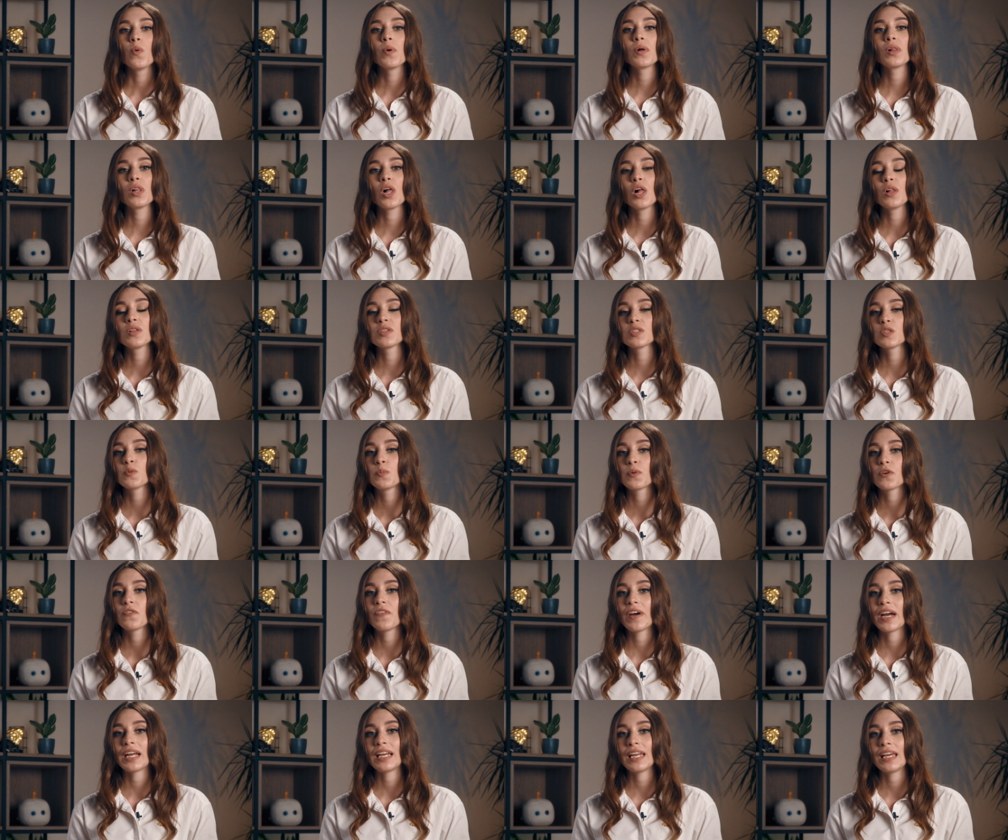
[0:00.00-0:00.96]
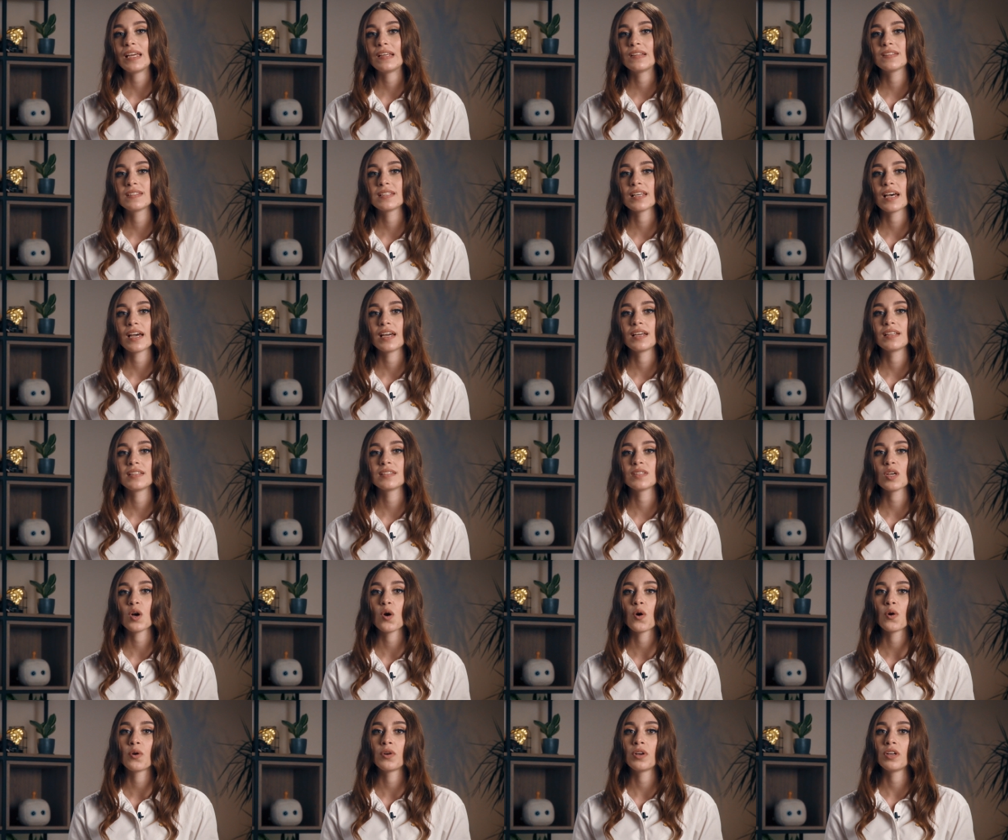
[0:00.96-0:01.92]
We'll also provide insights
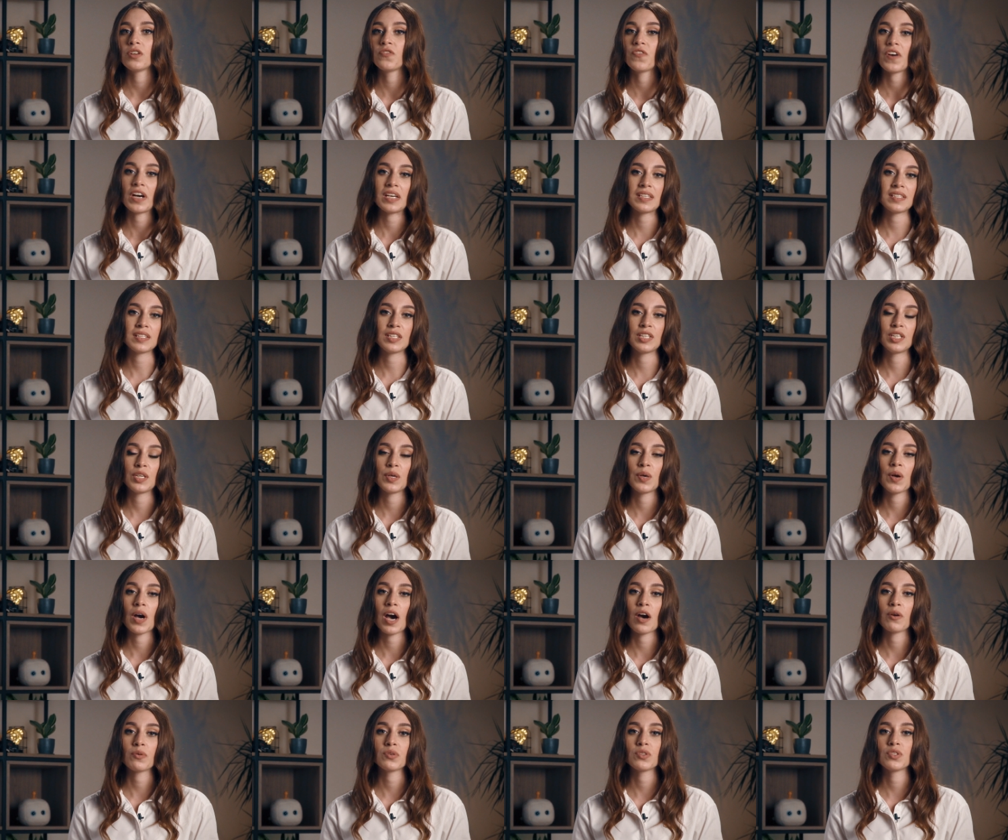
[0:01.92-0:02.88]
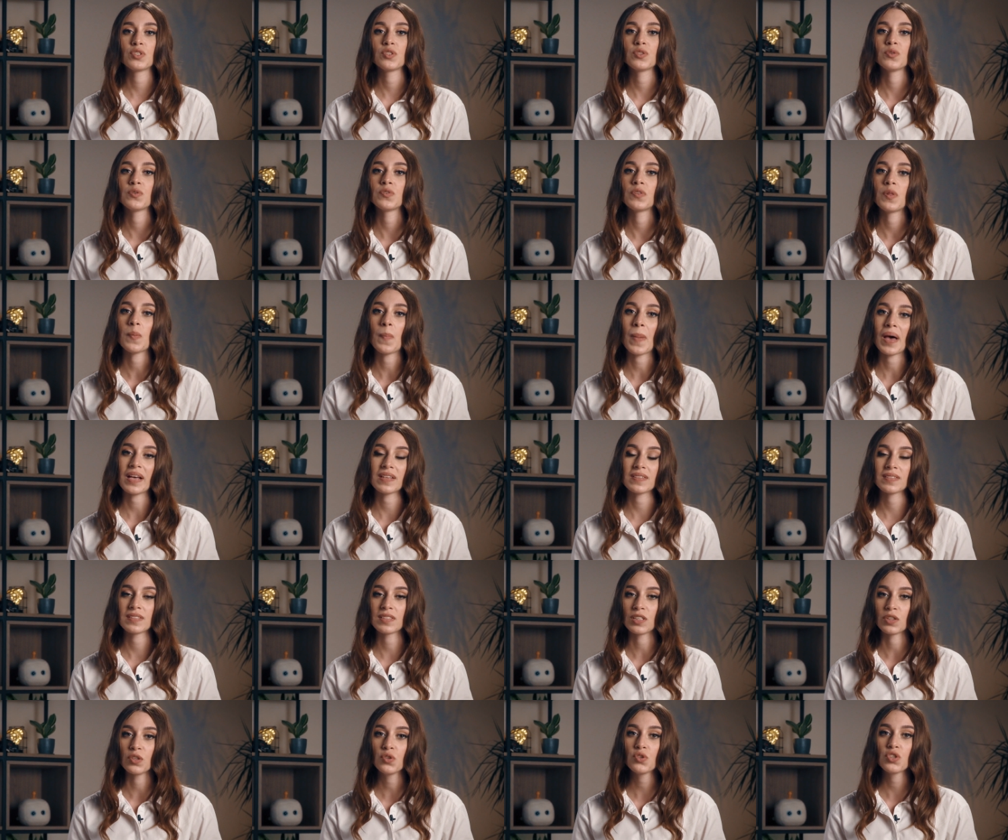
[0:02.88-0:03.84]
on advising you how to choose the
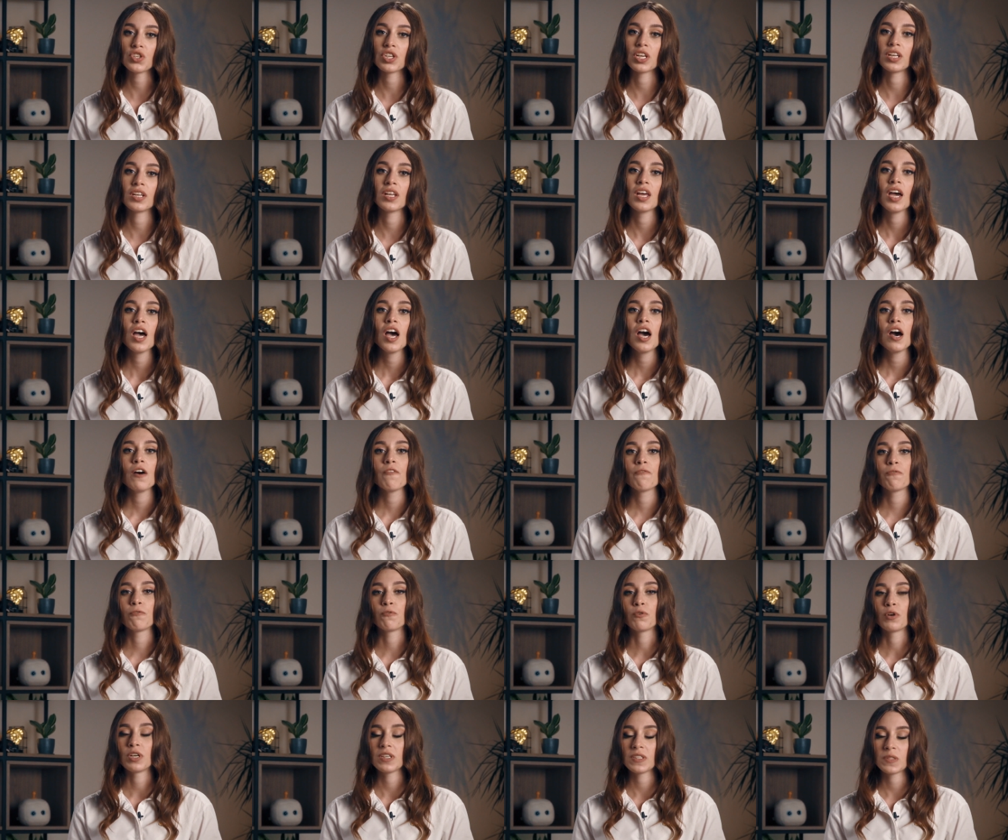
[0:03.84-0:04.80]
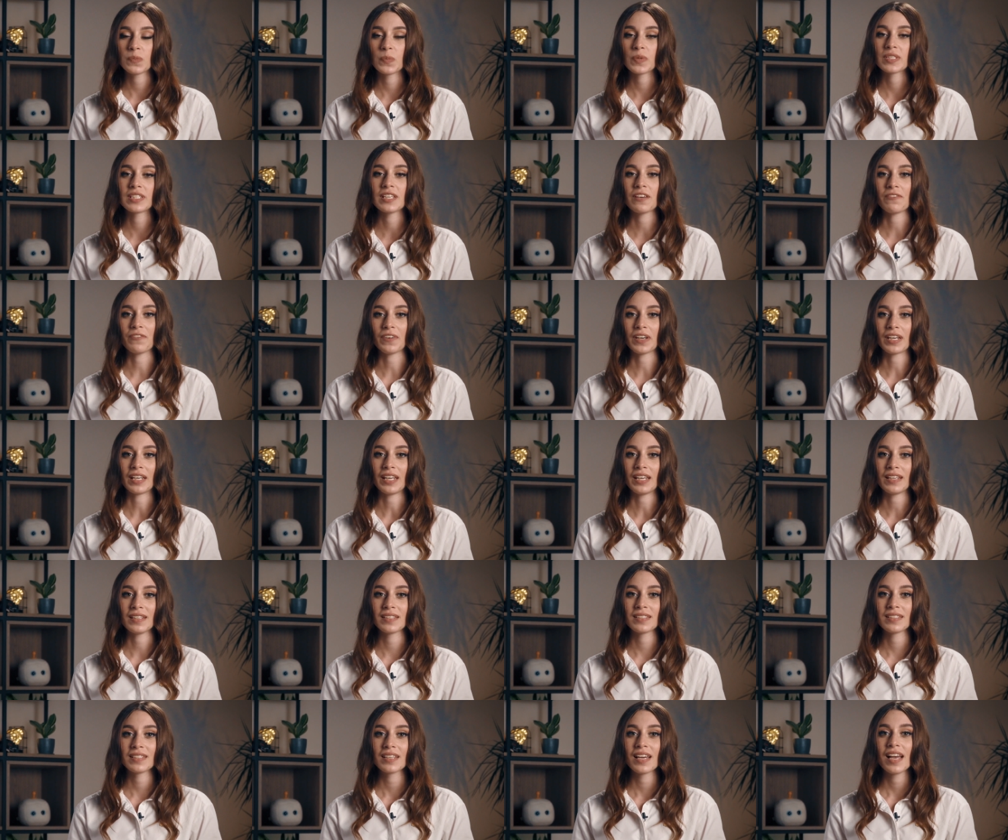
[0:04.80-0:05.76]
best solution for specific
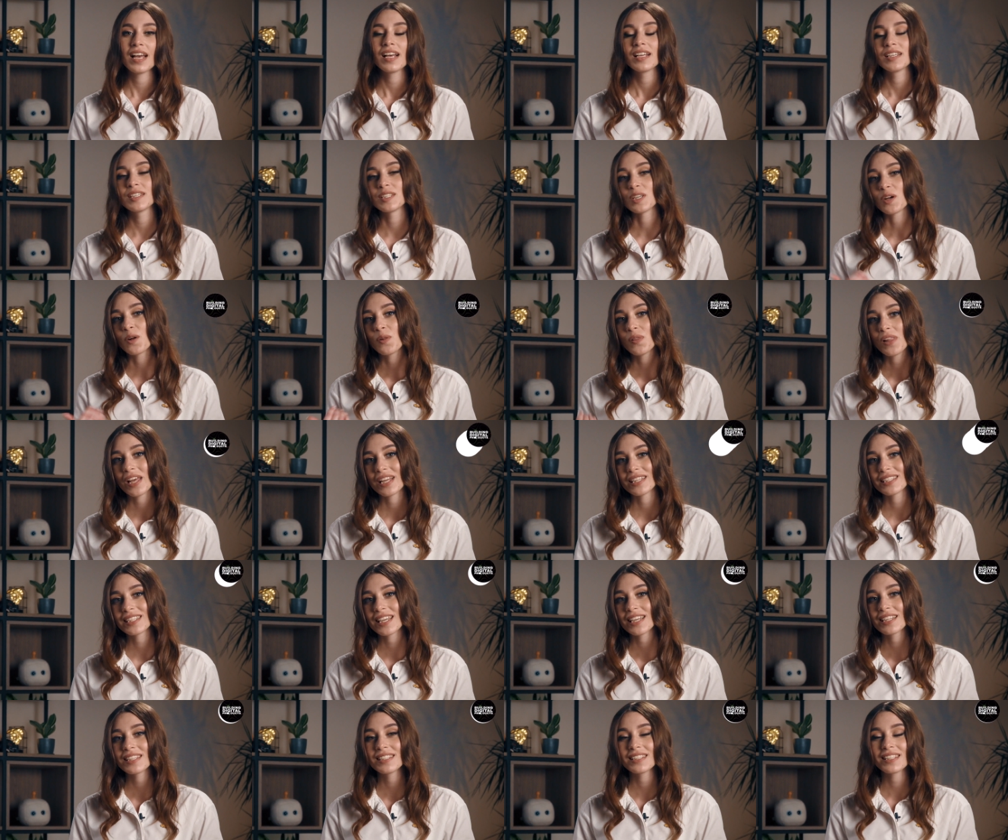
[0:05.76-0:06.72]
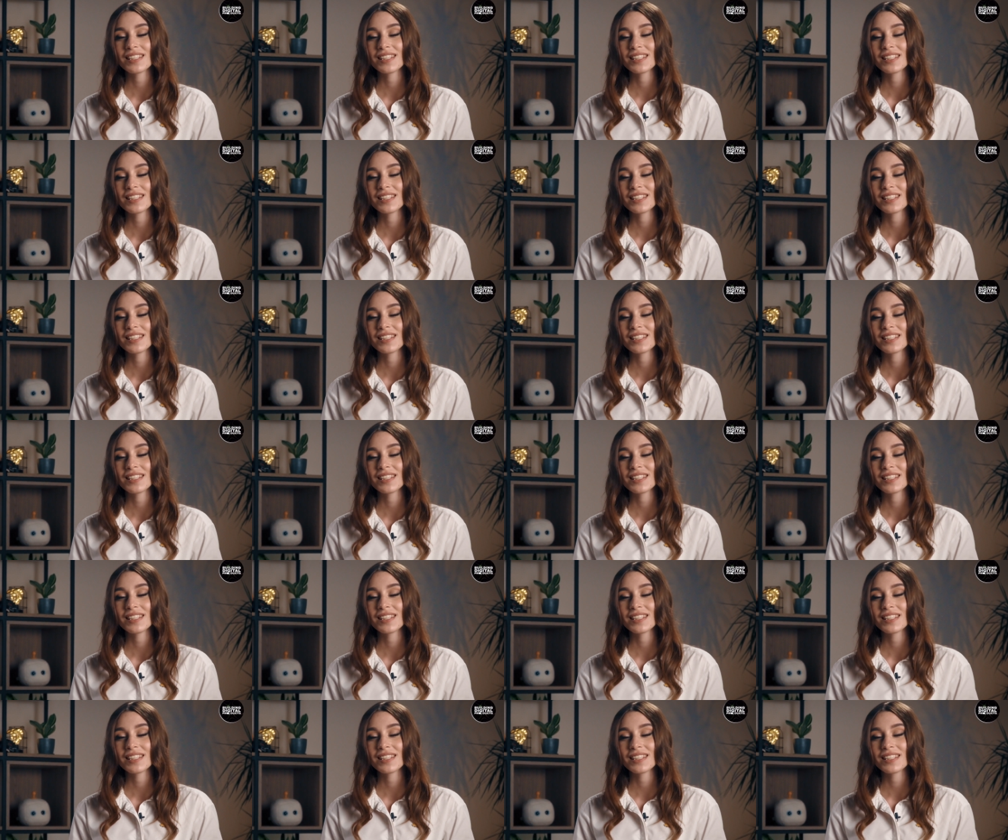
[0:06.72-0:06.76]
needs. So let's get